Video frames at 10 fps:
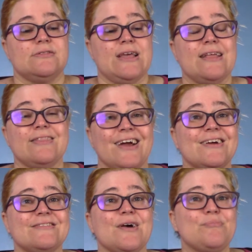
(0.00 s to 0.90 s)

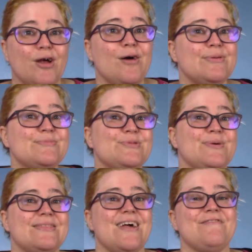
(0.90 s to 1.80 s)
there are some problems
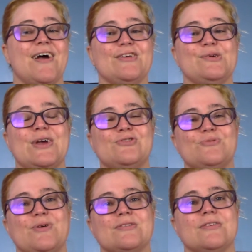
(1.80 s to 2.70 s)
with the
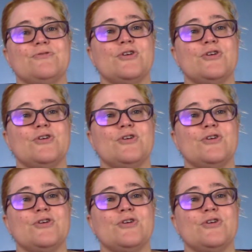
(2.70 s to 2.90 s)
evaluation process.